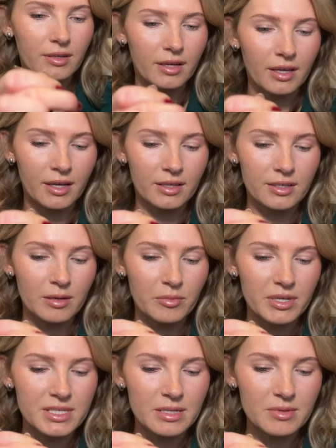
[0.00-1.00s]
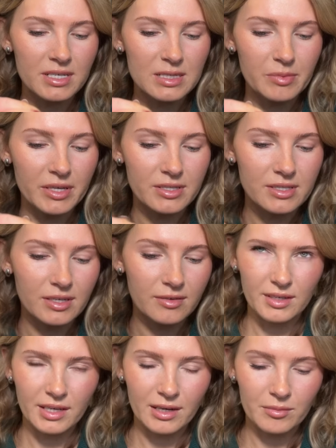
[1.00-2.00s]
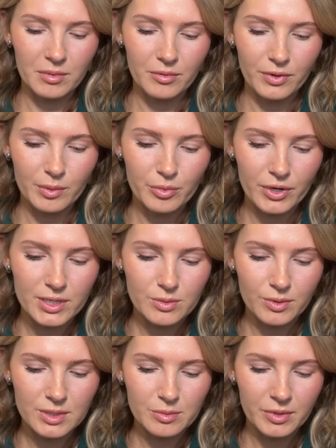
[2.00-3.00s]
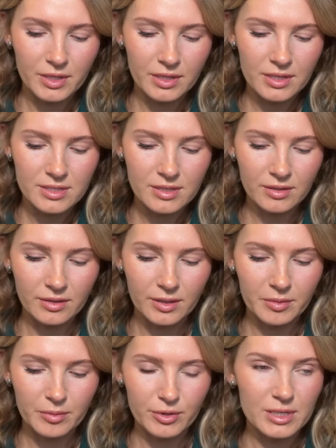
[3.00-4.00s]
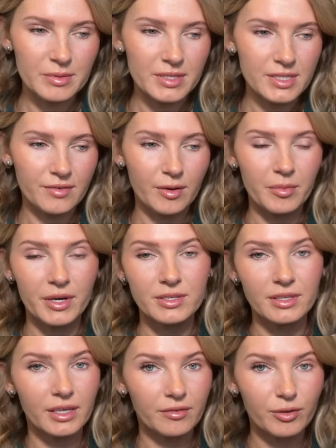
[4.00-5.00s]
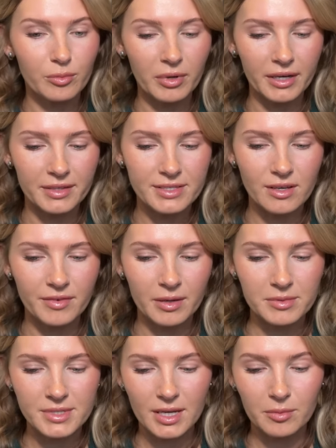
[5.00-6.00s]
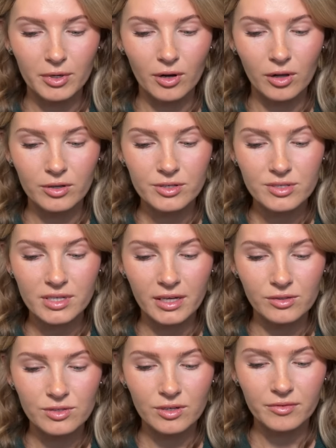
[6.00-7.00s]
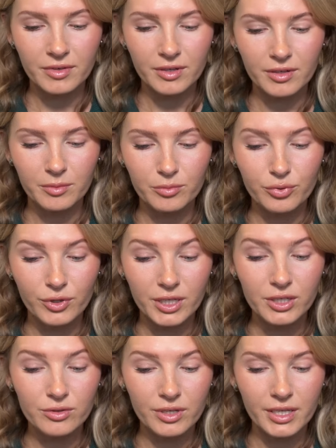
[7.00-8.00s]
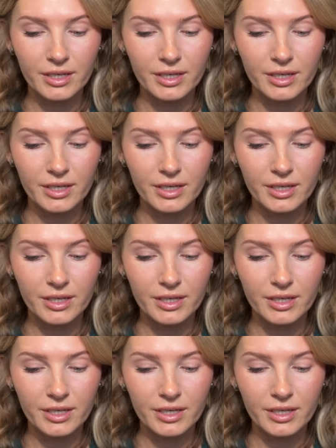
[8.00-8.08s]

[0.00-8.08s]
And it might seem expensive, can't remember what the price was, but it is a little bit more expensive compared to like if you're buying these off Amazon, but all her styles are very pretty unique.